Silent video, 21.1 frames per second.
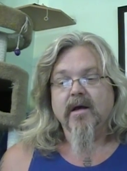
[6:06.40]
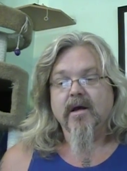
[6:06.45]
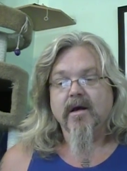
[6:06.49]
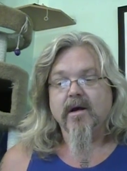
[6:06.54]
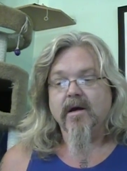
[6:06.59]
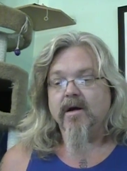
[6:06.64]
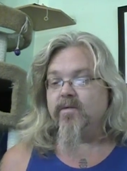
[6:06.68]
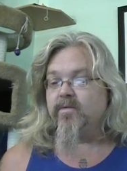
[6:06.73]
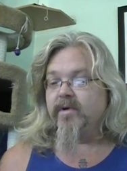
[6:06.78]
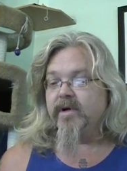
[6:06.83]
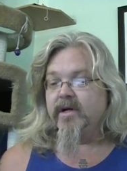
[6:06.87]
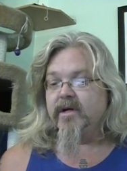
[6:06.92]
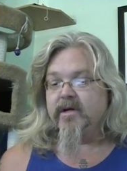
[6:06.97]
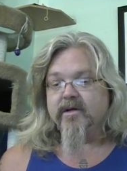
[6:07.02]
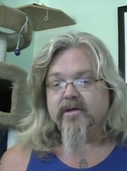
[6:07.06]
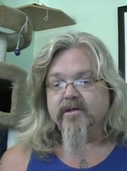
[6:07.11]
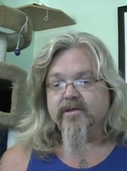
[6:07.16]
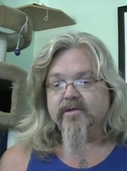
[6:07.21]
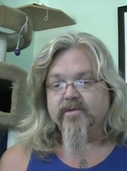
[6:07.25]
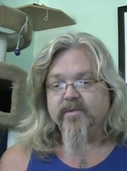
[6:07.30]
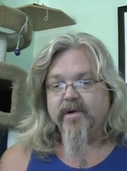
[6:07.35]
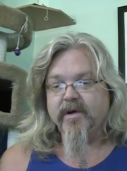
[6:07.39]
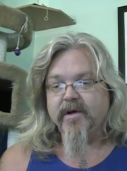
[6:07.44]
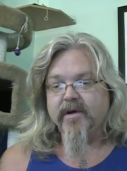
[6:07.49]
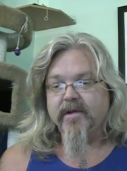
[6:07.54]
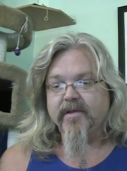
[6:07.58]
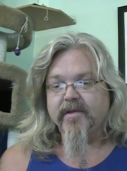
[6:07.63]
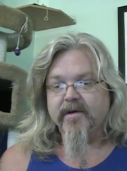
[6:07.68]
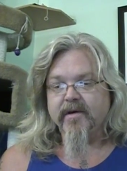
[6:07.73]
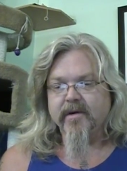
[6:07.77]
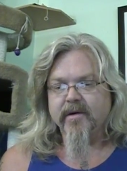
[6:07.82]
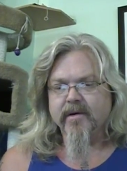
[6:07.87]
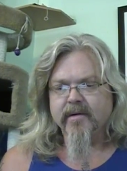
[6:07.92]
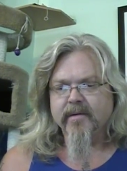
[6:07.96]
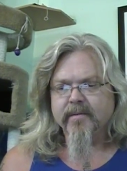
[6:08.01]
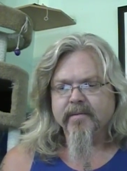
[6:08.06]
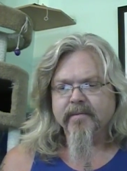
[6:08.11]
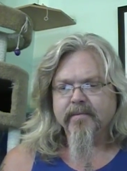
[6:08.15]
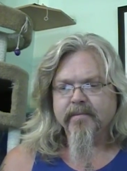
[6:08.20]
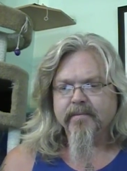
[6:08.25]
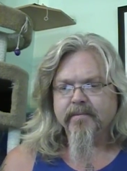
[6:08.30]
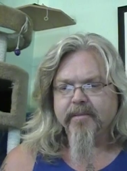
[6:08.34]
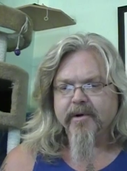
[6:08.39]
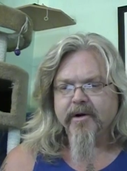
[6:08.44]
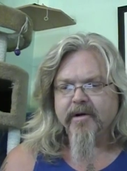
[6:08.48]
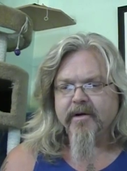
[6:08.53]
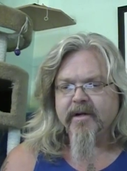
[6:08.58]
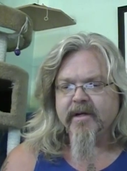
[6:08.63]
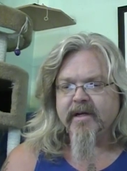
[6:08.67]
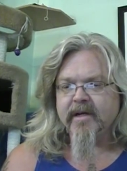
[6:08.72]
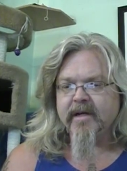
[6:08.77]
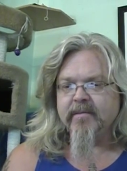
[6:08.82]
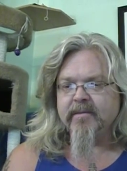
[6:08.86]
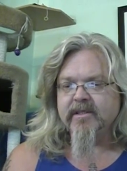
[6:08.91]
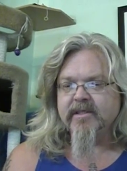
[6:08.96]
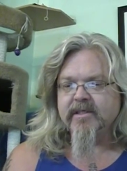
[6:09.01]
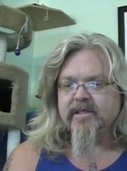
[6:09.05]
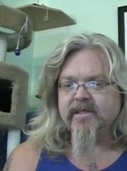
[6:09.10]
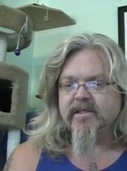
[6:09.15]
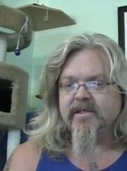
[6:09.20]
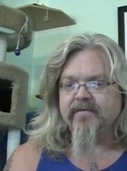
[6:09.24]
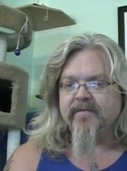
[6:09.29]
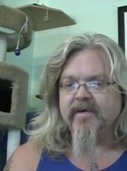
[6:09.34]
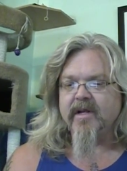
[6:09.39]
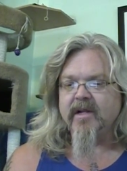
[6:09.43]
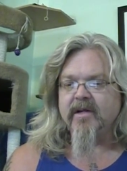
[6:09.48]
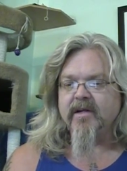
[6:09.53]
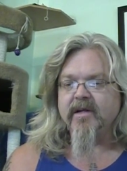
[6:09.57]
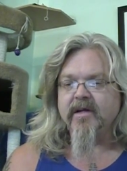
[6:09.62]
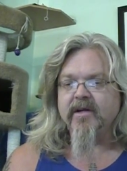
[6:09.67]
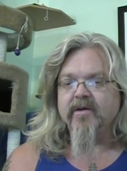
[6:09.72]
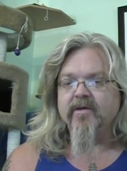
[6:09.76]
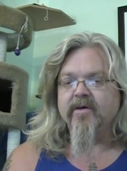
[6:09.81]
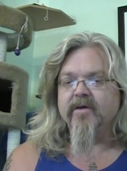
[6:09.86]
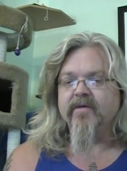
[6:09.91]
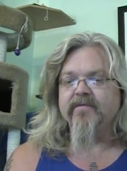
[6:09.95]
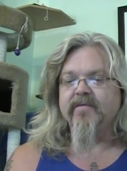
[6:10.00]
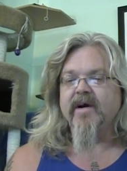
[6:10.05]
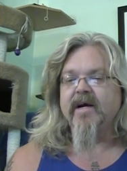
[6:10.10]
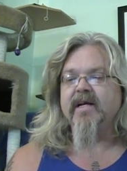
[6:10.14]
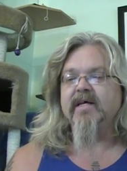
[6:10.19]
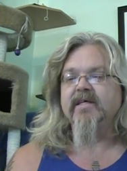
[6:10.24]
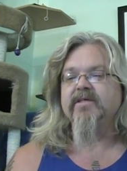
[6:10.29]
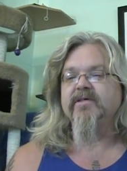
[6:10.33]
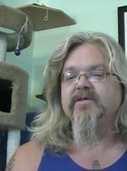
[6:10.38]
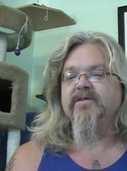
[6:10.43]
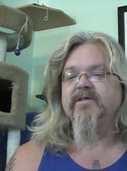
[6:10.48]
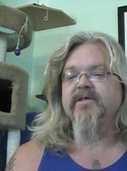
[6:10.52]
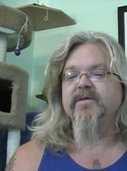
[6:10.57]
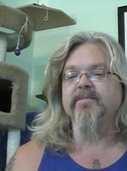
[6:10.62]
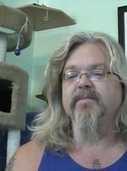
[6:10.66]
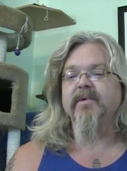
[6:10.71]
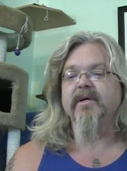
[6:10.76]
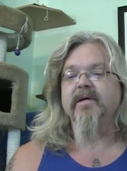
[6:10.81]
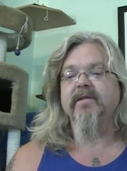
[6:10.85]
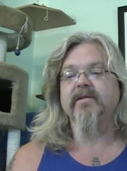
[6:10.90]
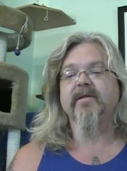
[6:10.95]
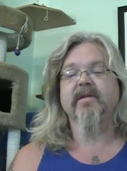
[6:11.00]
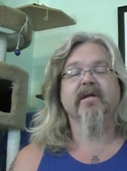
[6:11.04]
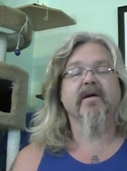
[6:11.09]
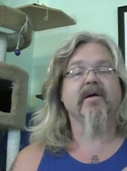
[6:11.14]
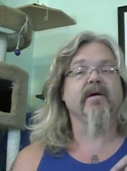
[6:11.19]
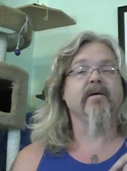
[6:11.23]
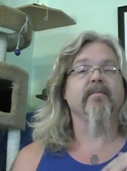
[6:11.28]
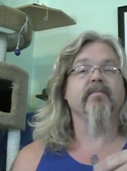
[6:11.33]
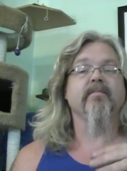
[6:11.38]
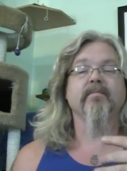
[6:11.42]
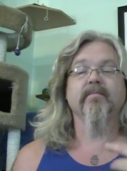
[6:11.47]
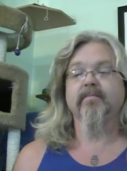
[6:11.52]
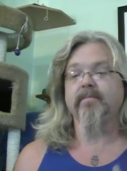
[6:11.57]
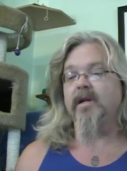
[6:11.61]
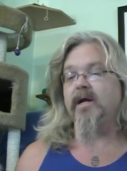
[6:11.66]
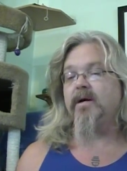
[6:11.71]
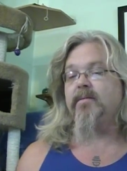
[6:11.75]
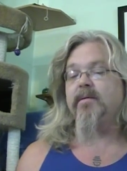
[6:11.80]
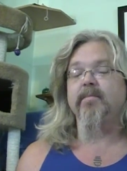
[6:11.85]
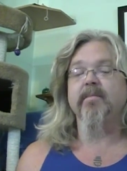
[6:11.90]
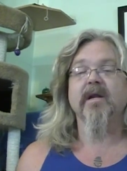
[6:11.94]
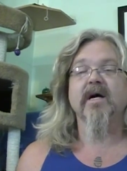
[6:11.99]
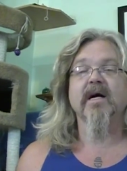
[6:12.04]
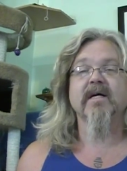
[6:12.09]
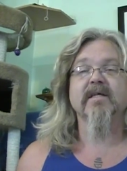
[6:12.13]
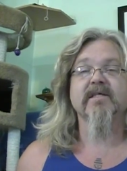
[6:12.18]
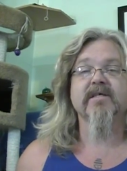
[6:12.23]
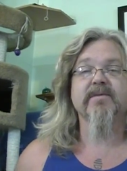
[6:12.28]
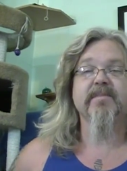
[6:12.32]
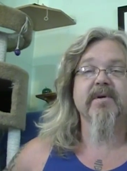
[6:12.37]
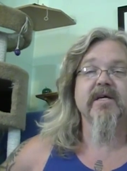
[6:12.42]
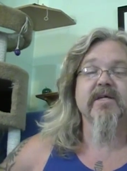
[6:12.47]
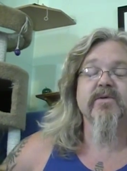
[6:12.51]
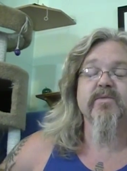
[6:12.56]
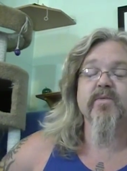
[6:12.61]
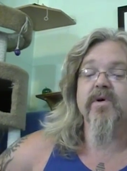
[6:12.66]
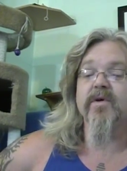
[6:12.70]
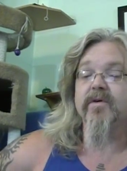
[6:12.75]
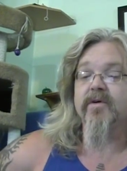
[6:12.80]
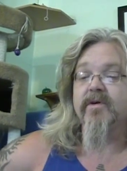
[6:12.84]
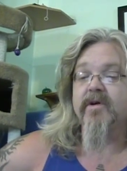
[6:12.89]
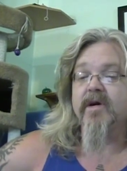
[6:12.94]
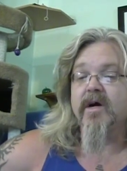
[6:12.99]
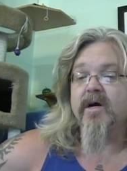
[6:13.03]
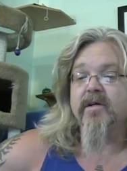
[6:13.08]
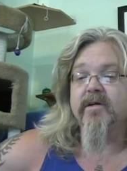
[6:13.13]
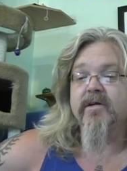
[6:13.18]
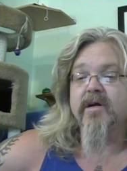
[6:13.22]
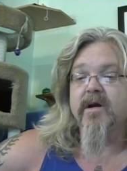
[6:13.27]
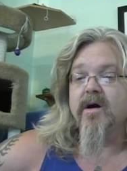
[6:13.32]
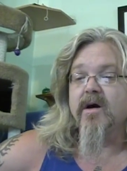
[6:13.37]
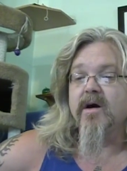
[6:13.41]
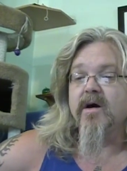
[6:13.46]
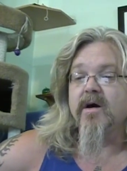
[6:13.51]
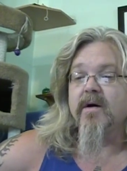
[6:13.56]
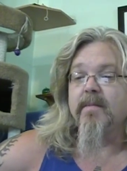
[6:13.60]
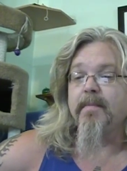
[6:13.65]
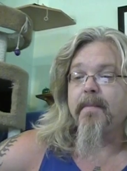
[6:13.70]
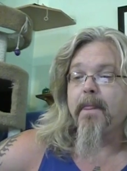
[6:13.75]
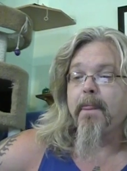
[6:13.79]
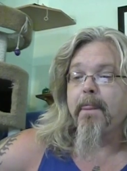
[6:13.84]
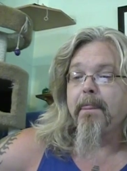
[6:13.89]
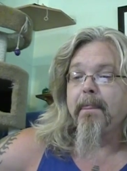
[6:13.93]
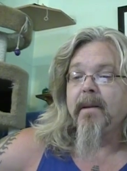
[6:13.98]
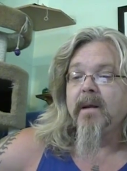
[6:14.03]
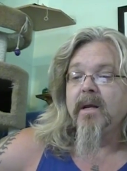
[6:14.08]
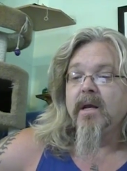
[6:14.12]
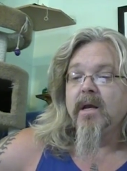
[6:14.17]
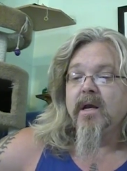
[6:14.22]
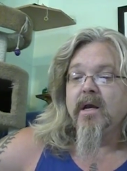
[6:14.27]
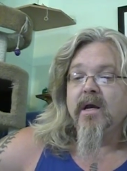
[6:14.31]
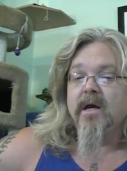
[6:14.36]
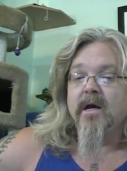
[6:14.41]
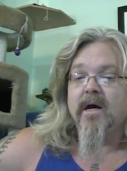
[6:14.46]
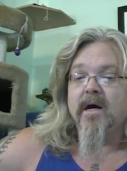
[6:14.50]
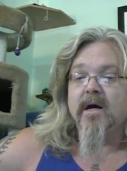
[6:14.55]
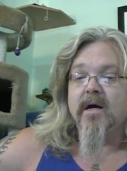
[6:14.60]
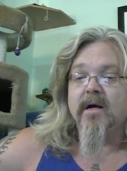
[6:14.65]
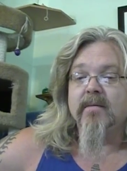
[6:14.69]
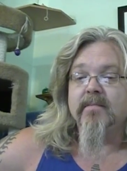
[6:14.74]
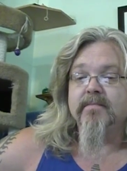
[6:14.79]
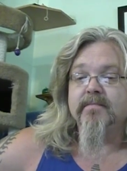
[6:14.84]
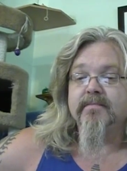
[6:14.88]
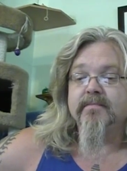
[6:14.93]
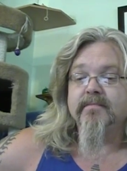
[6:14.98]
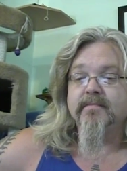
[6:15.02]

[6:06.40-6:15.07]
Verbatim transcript: Uh, readers with pertinent images of Elenin are invited to submit them, blah blah blah, at spaceweather.com. Um,